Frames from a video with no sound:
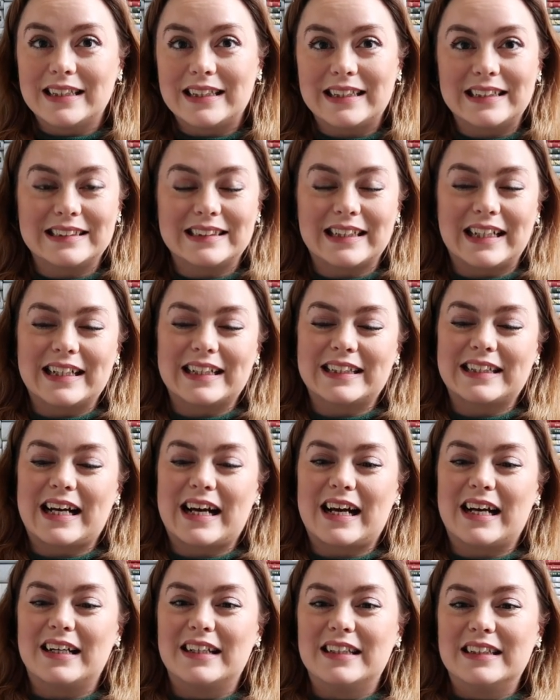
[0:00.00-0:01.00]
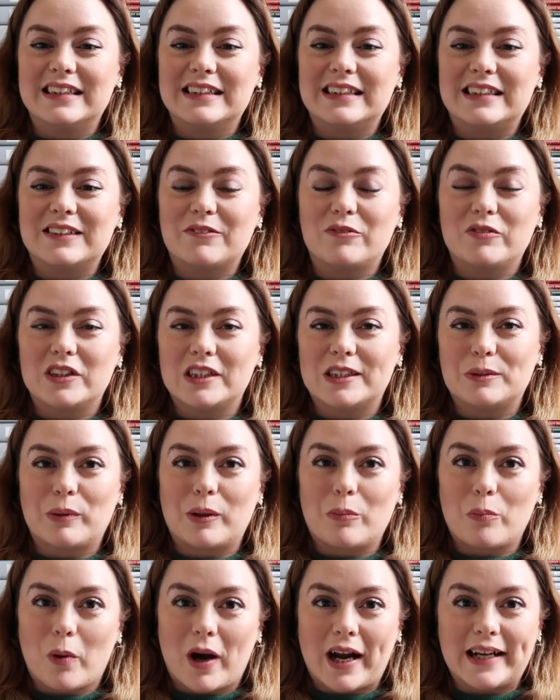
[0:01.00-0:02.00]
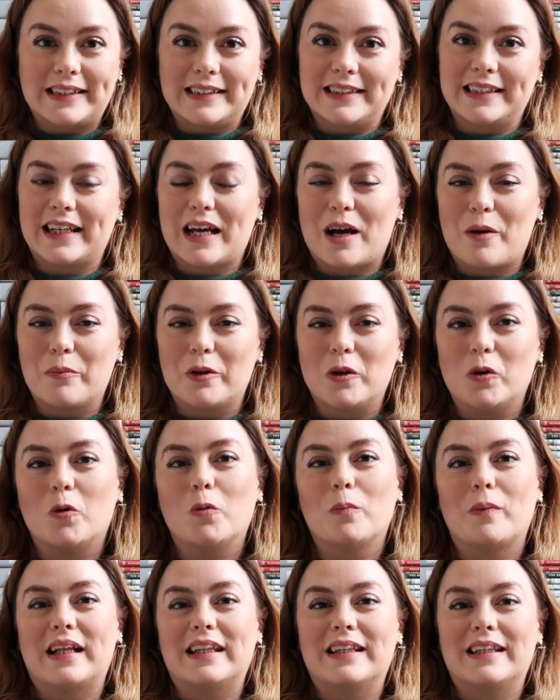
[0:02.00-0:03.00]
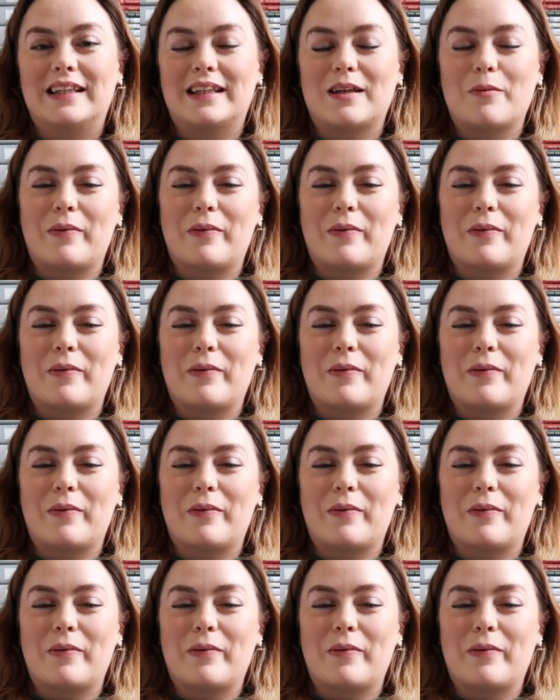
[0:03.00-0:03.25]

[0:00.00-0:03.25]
Things like that, that have just been brightening up your month